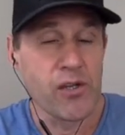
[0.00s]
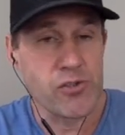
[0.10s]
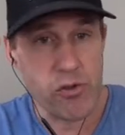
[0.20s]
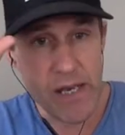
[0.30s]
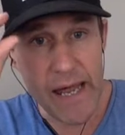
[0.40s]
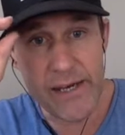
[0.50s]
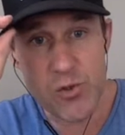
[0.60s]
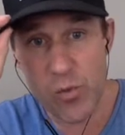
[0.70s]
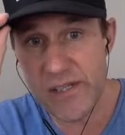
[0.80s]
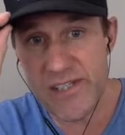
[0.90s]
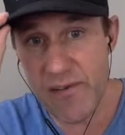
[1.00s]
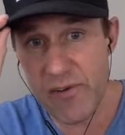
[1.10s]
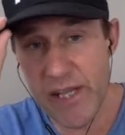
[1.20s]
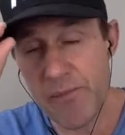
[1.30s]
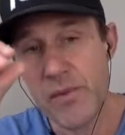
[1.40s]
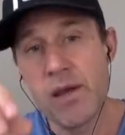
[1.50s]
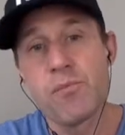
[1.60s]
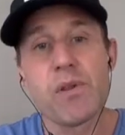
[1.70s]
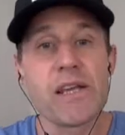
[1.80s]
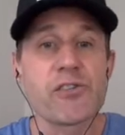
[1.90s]
So the lot is 170.
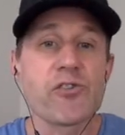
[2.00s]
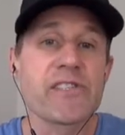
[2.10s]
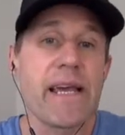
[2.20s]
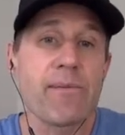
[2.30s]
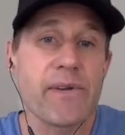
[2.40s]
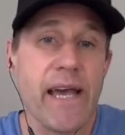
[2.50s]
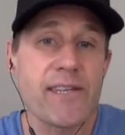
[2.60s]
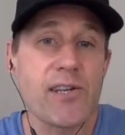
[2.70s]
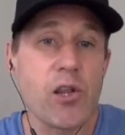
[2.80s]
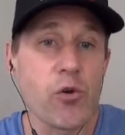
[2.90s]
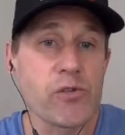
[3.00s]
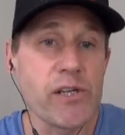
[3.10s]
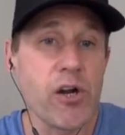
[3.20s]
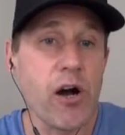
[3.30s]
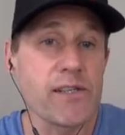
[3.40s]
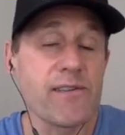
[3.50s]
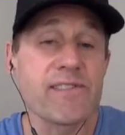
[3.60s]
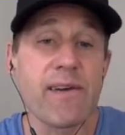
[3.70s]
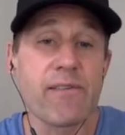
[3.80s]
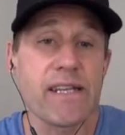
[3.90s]
Plus your stamp tax and closing costs of
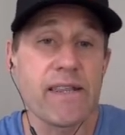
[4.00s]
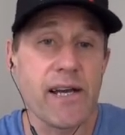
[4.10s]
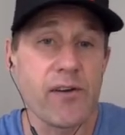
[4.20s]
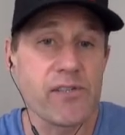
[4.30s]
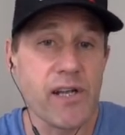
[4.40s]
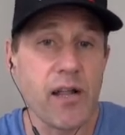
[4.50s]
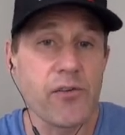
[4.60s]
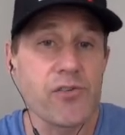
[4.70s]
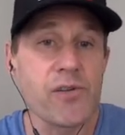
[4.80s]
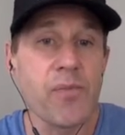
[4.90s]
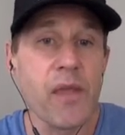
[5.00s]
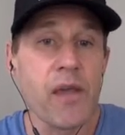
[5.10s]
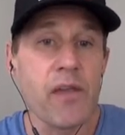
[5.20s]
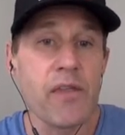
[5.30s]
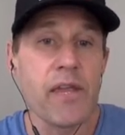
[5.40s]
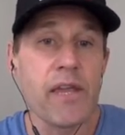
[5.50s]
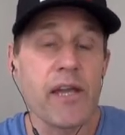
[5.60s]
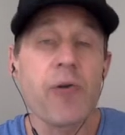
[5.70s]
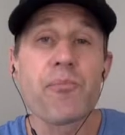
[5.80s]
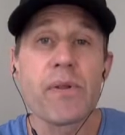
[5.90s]
$17,000. The
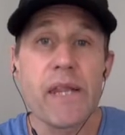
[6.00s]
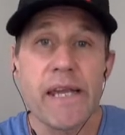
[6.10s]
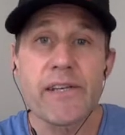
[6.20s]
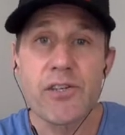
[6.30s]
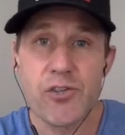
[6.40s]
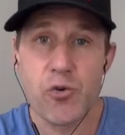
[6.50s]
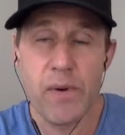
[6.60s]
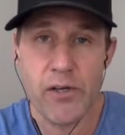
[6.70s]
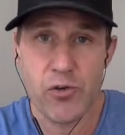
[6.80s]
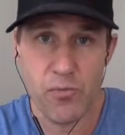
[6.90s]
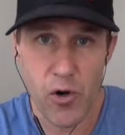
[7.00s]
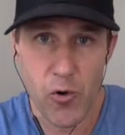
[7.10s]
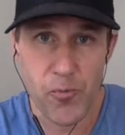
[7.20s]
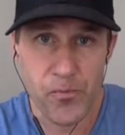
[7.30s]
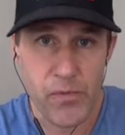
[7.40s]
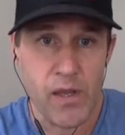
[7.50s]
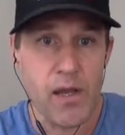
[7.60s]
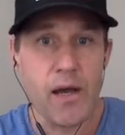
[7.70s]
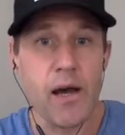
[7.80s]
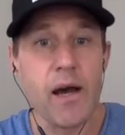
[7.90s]
complete two-bedroom home
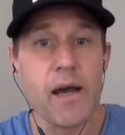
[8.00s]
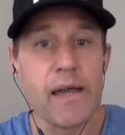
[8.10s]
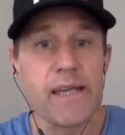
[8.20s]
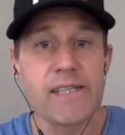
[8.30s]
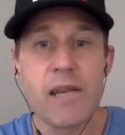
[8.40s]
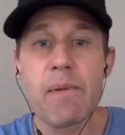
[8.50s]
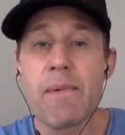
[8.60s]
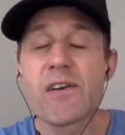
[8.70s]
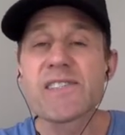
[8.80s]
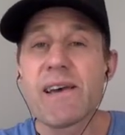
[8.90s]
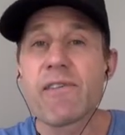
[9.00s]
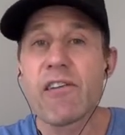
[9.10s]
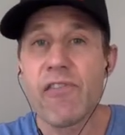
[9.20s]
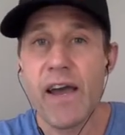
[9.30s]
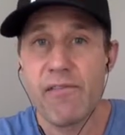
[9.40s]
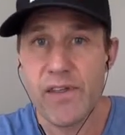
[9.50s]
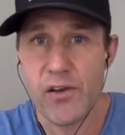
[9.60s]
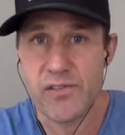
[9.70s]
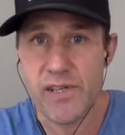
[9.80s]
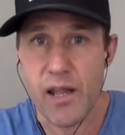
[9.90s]
is going to be about
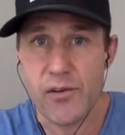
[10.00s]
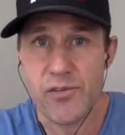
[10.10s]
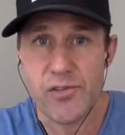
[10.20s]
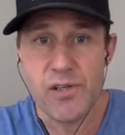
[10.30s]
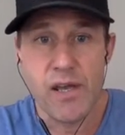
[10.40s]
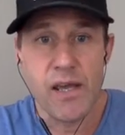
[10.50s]
$75,000.